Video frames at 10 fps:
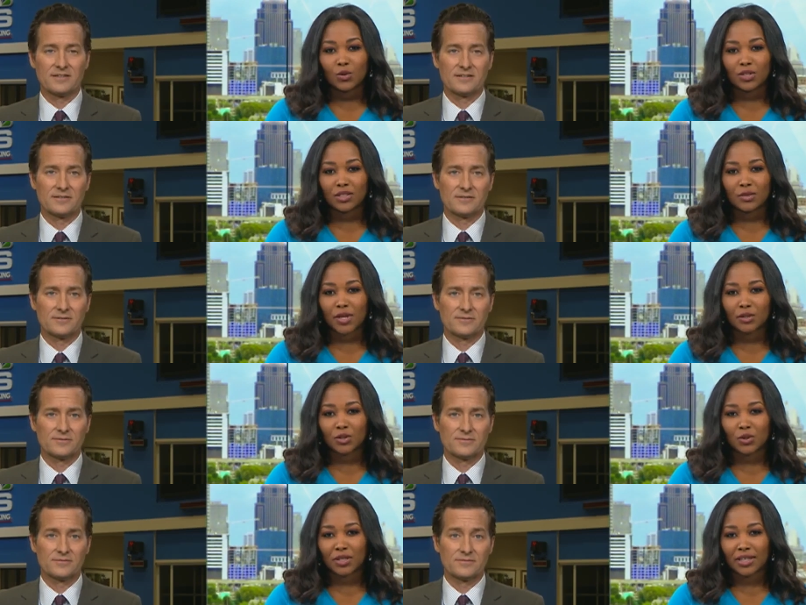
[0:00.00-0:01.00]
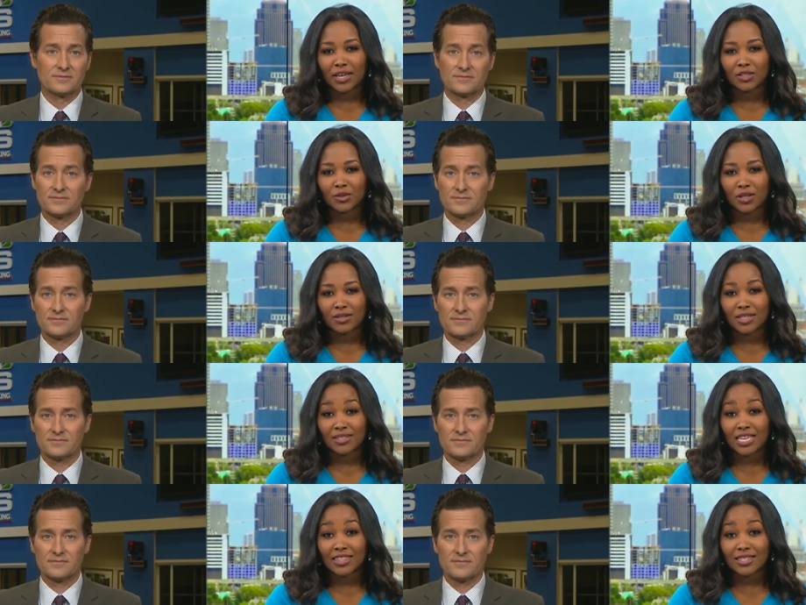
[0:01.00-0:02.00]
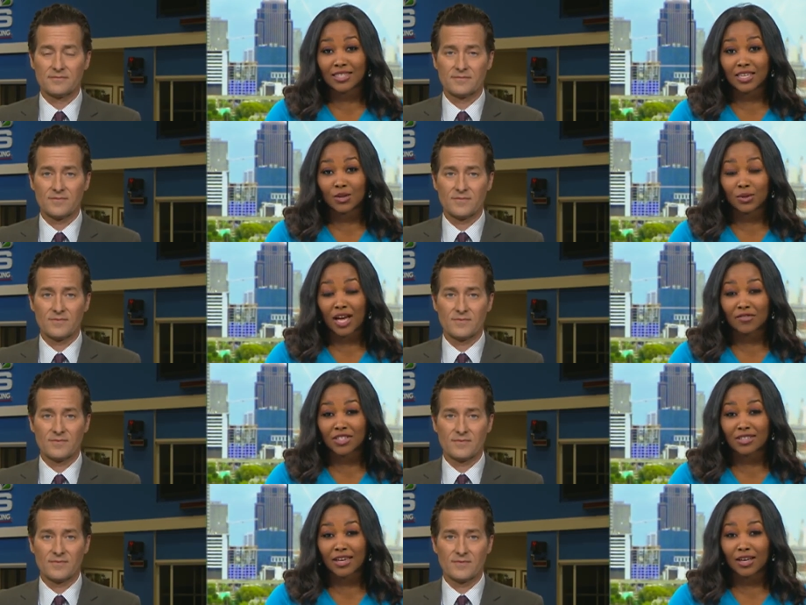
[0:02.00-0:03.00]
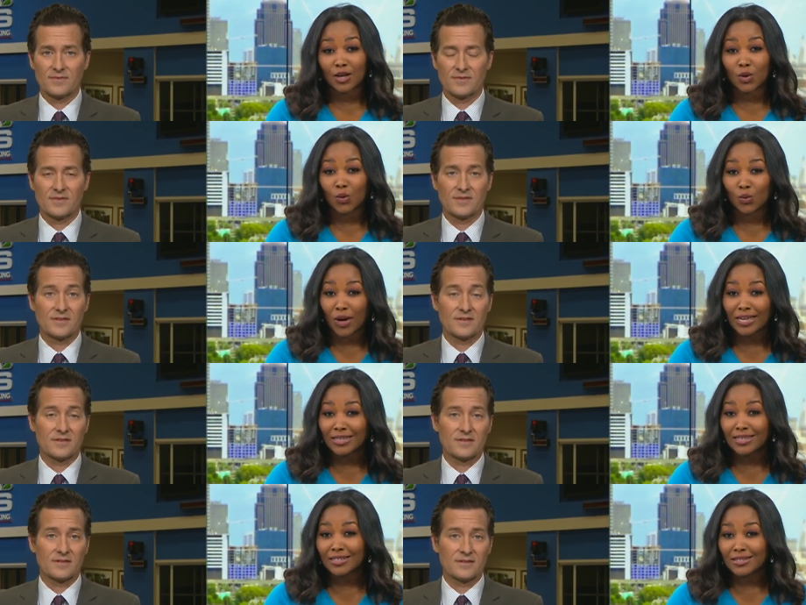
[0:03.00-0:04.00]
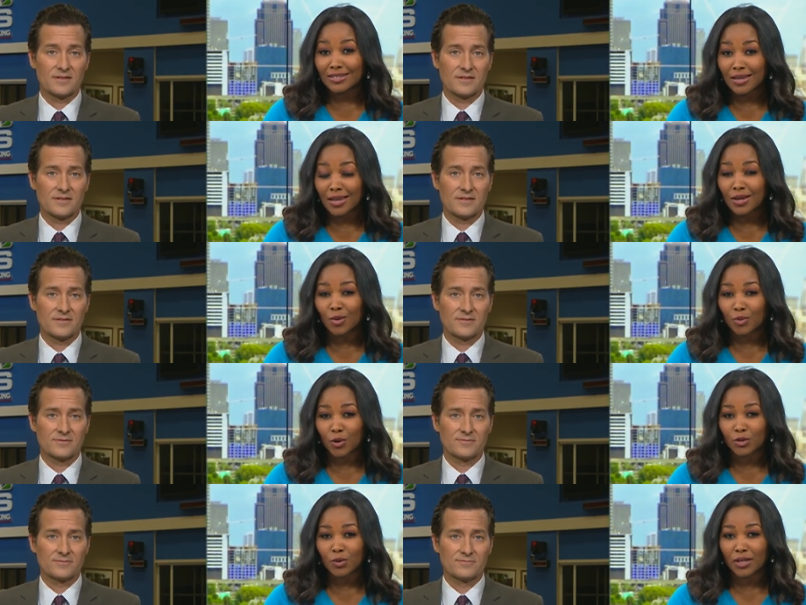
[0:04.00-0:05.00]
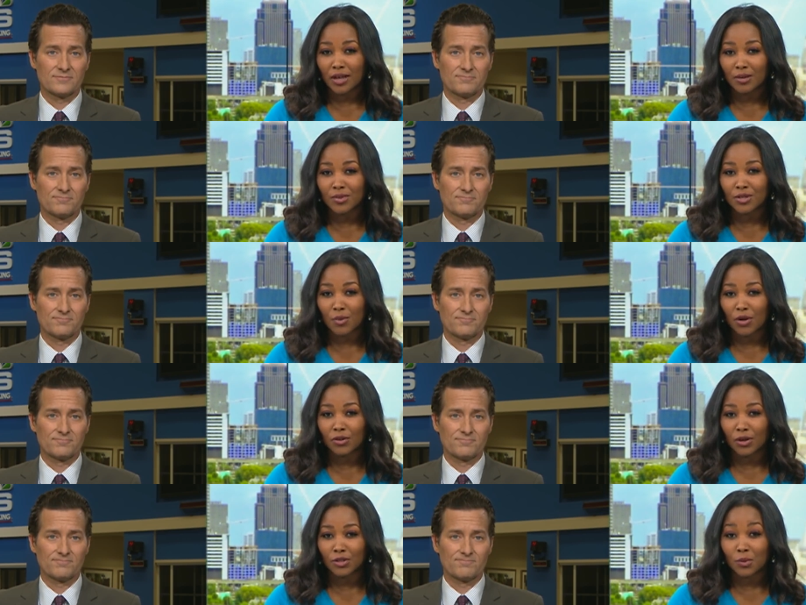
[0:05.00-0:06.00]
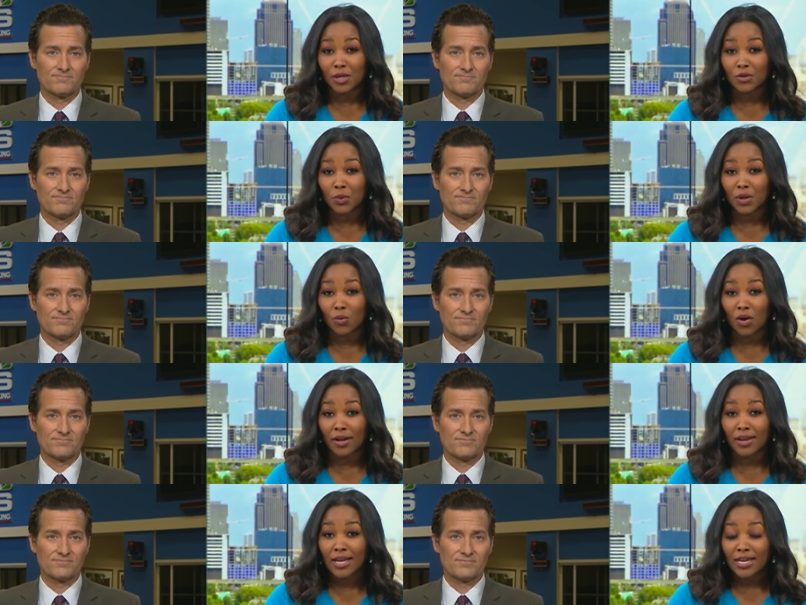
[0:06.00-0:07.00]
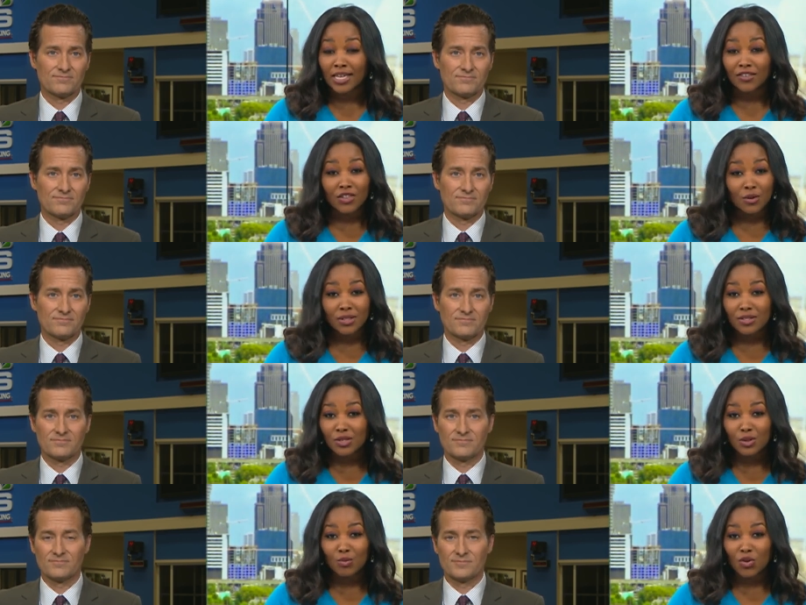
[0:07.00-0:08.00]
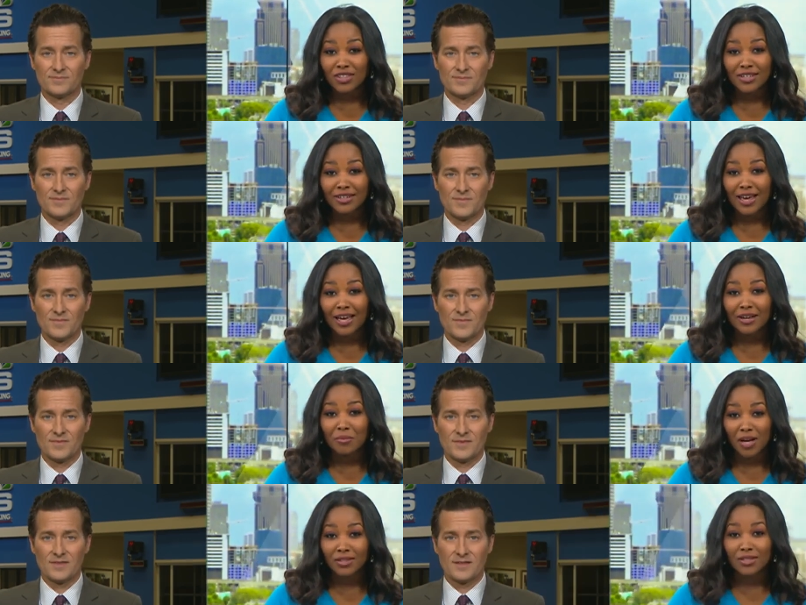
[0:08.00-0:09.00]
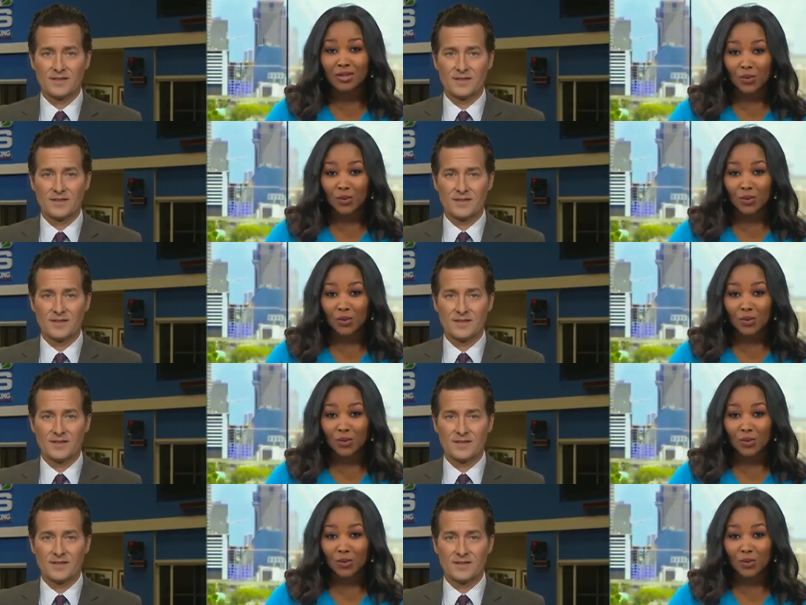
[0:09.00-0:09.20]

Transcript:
Speaker 1: New Orleans Mayor Latoya Cantrell says that the city will have to take a wait and see approach when it comes to Mardi Gras 2021, even though it's still more than nine months